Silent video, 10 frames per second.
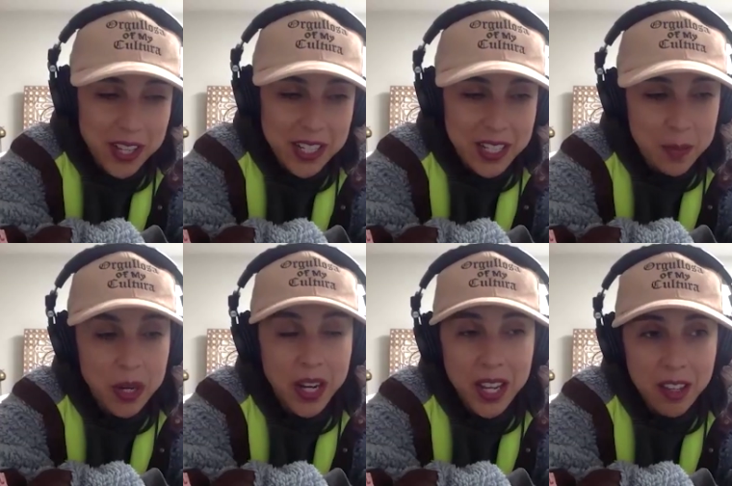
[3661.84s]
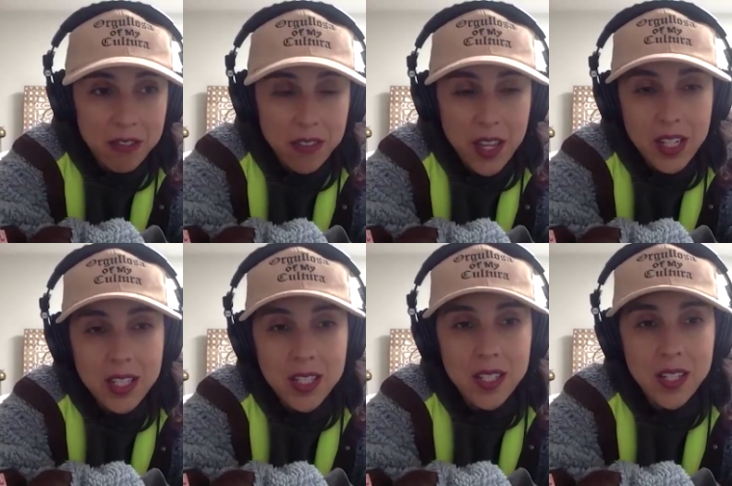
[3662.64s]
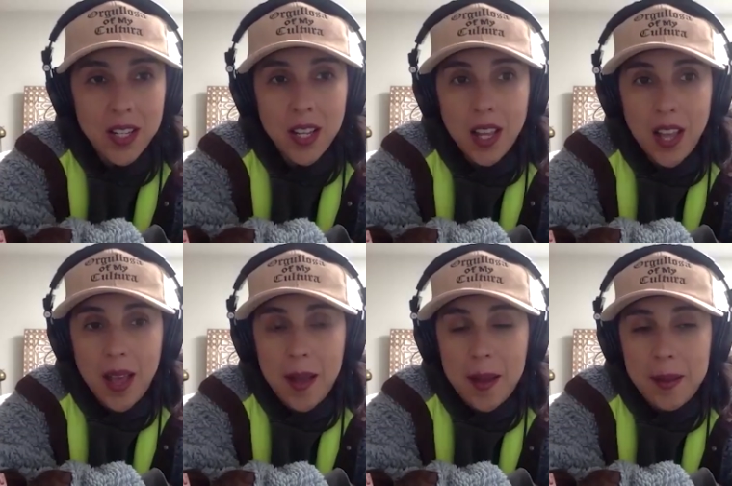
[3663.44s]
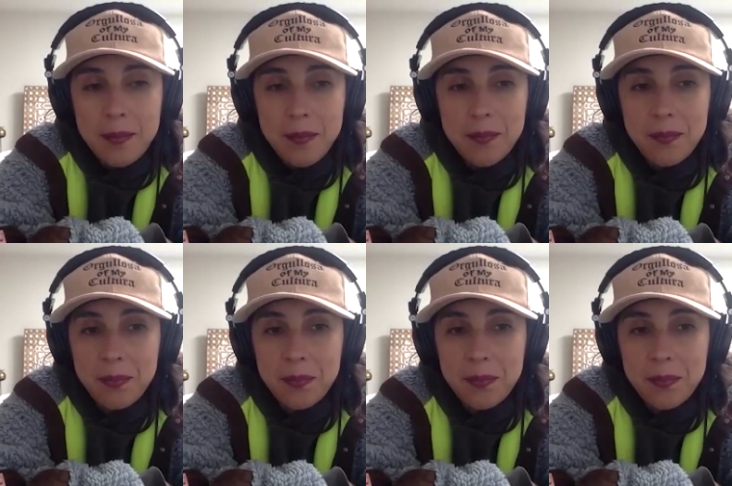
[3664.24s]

and it's brave, and it's, it's